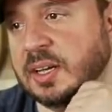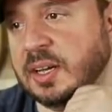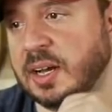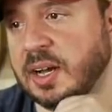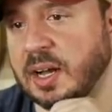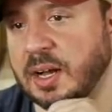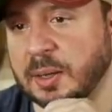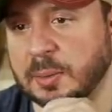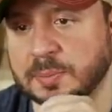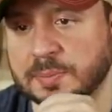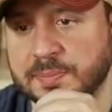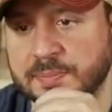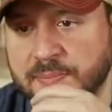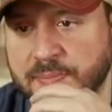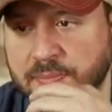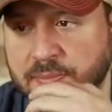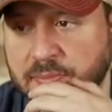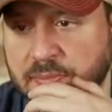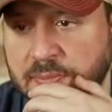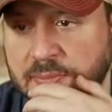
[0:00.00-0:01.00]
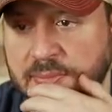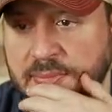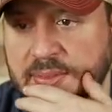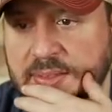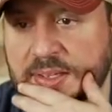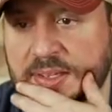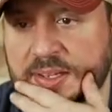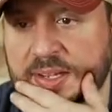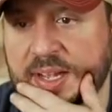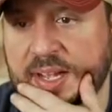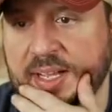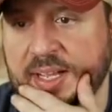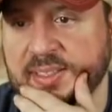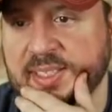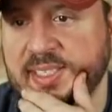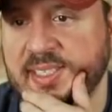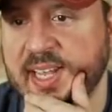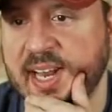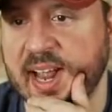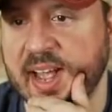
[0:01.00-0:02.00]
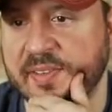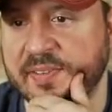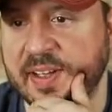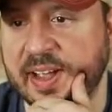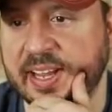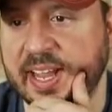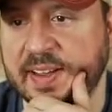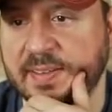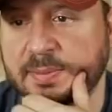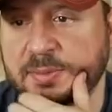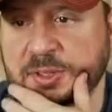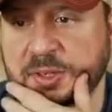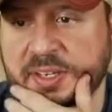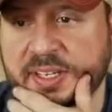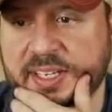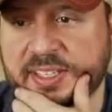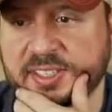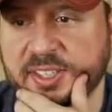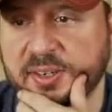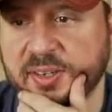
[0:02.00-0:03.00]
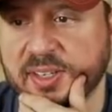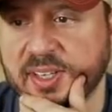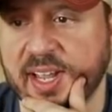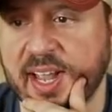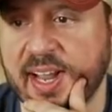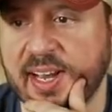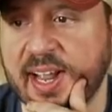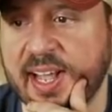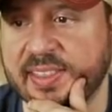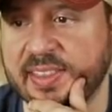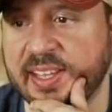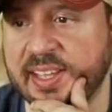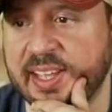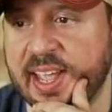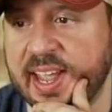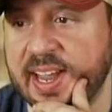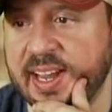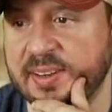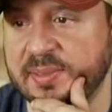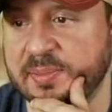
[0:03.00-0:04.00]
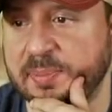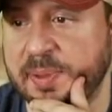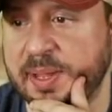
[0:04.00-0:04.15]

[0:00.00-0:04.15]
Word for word: Um, uh, Lizette F, I gave up drinking during Lent at the gate.